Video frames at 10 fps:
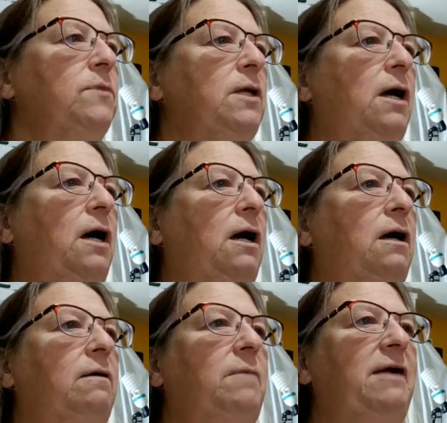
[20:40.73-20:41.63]

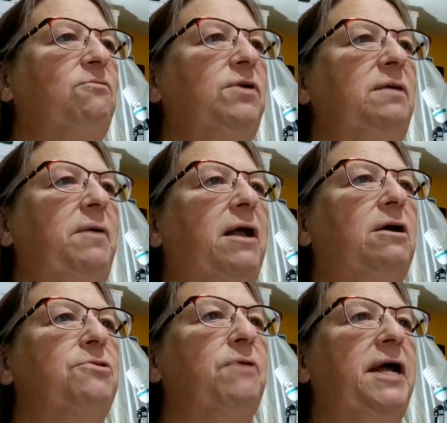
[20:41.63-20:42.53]
I have really bad
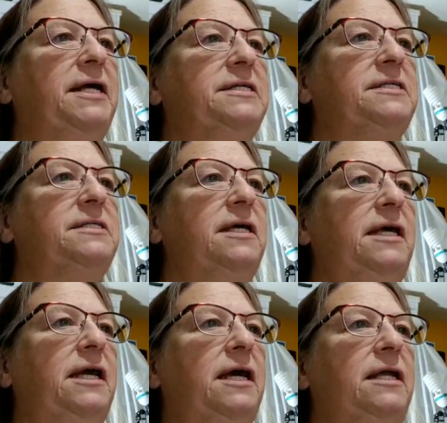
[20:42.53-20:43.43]
arthritis,
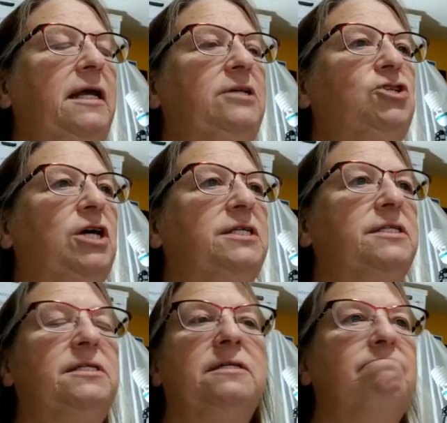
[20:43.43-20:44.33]
and I
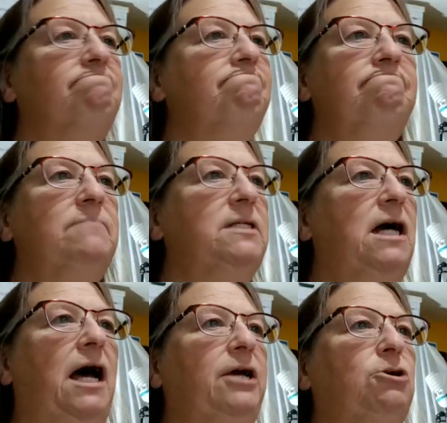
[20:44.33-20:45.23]
just
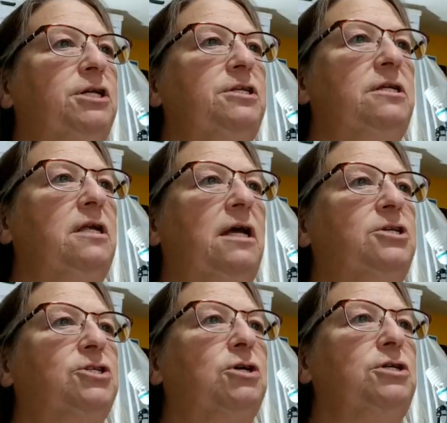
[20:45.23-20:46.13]
couldn't
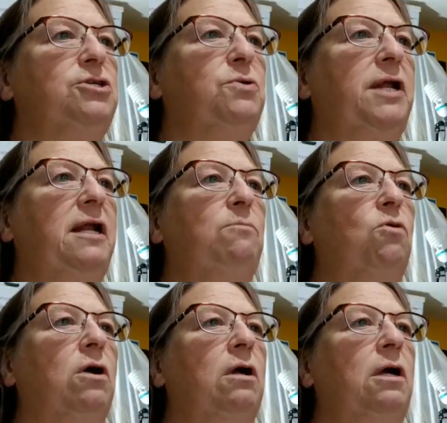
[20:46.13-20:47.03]
do it
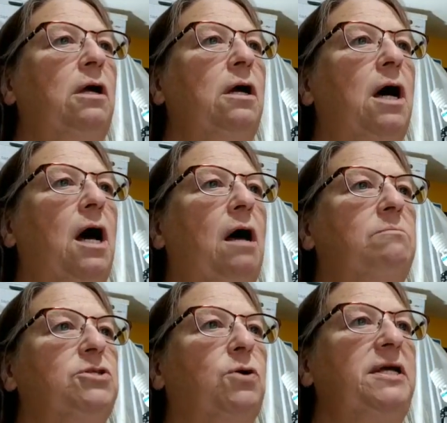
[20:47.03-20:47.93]
anymore.
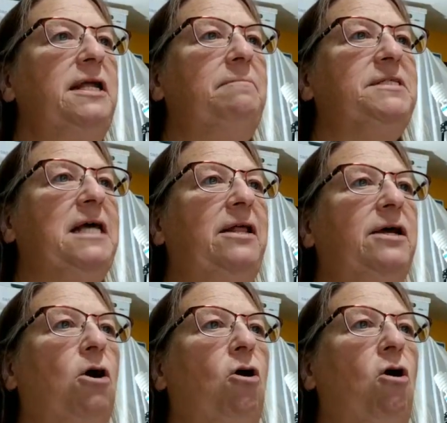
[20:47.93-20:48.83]
So I ended up selling
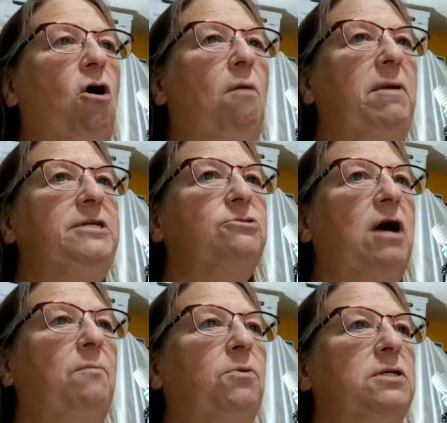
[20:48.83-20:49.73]
all my
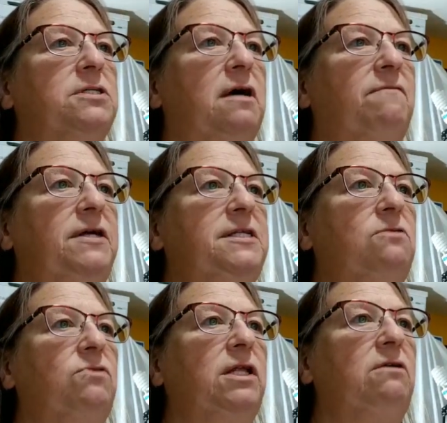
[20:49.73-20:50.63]
scrapbook stuff. I
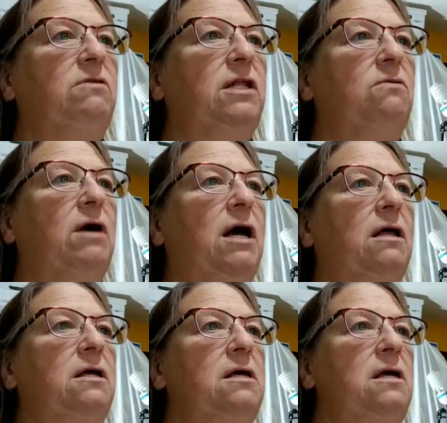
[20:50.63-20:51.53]
did really, really well.
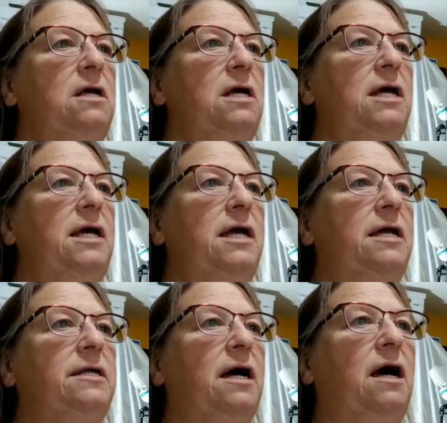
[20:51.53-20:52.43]

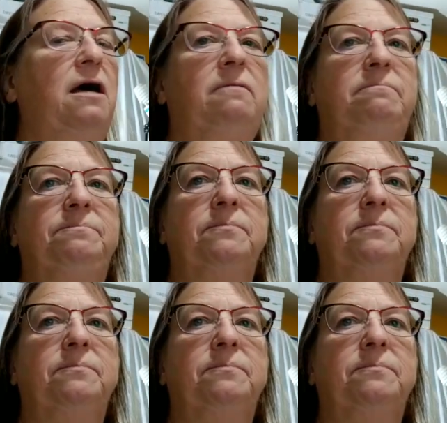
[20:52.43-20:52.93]
And I'm